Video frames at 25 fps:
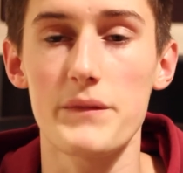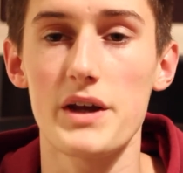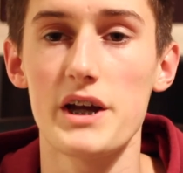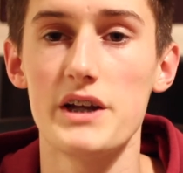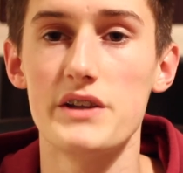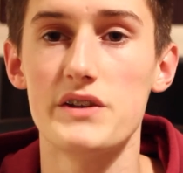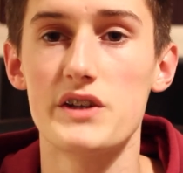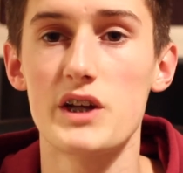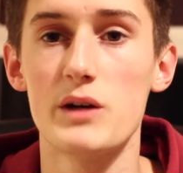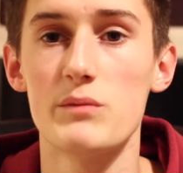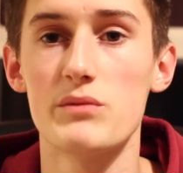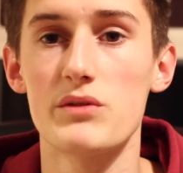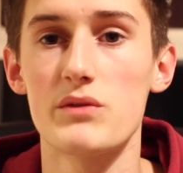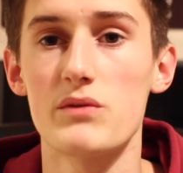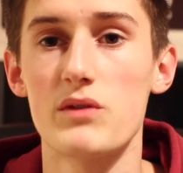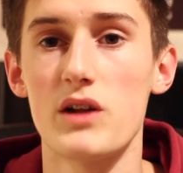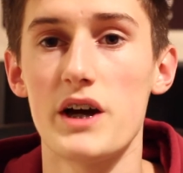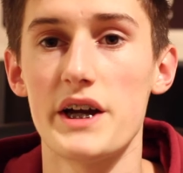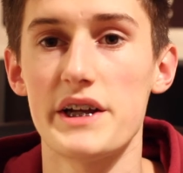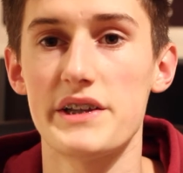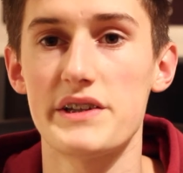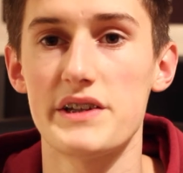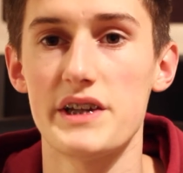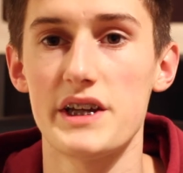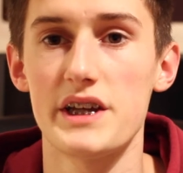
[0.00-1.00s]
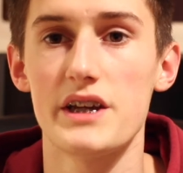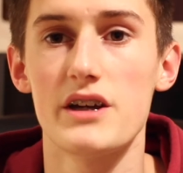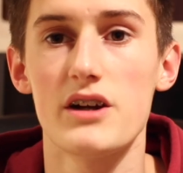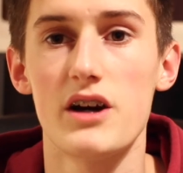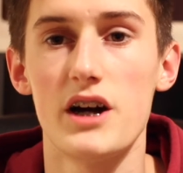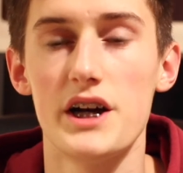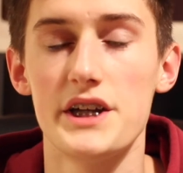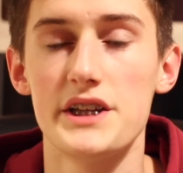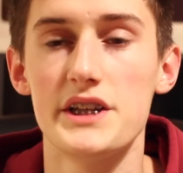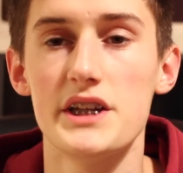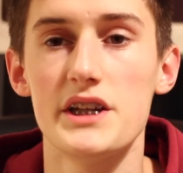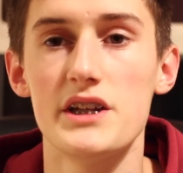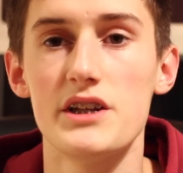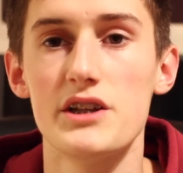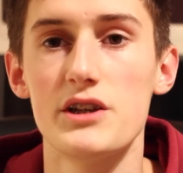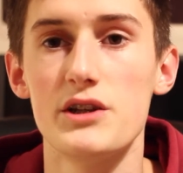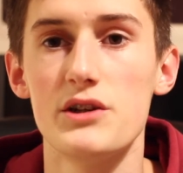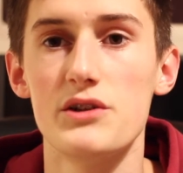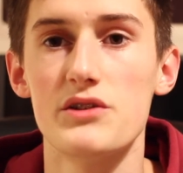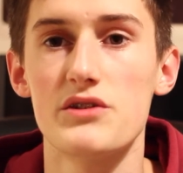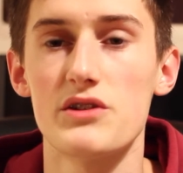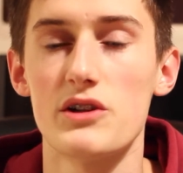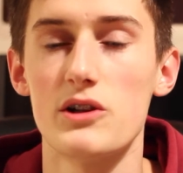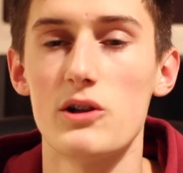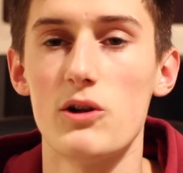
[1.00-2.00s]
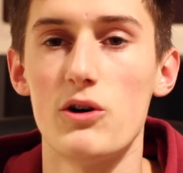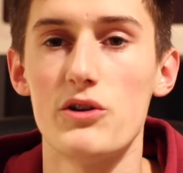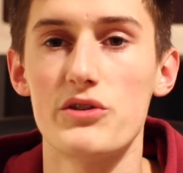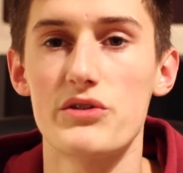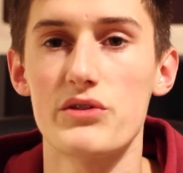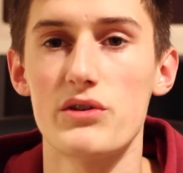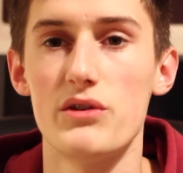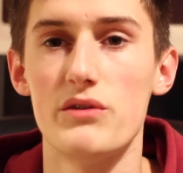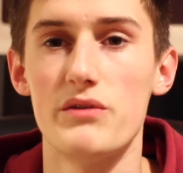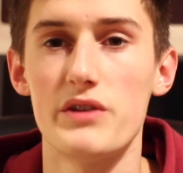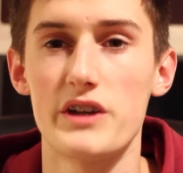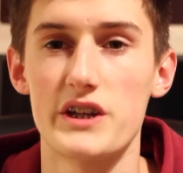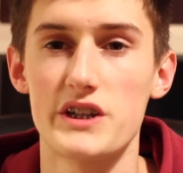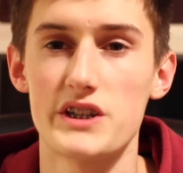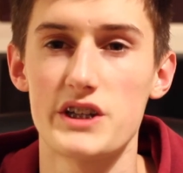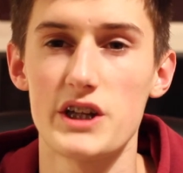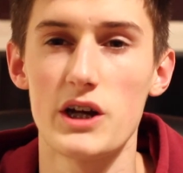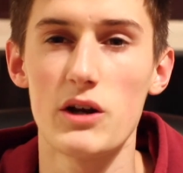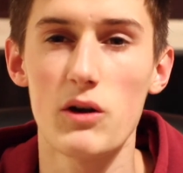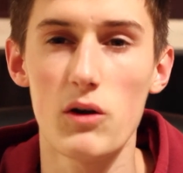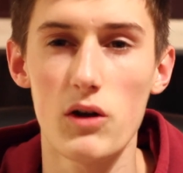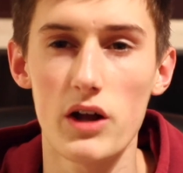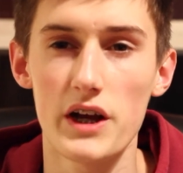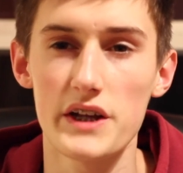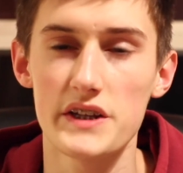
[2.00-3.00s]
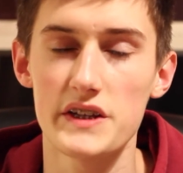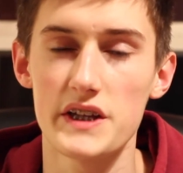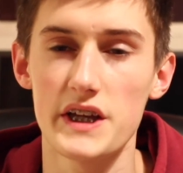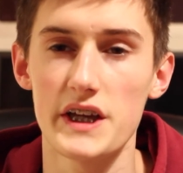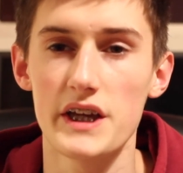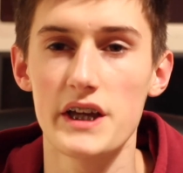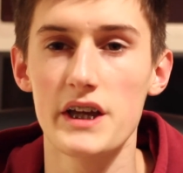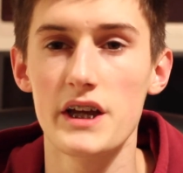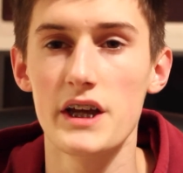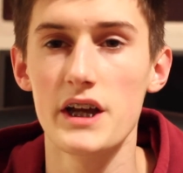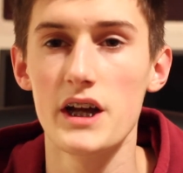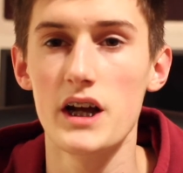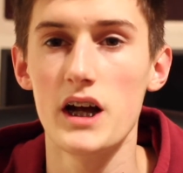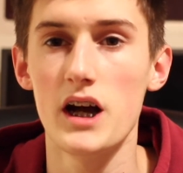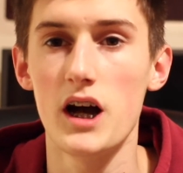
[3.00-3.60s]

in terms of lighting, I didn't use a lot of external lighting.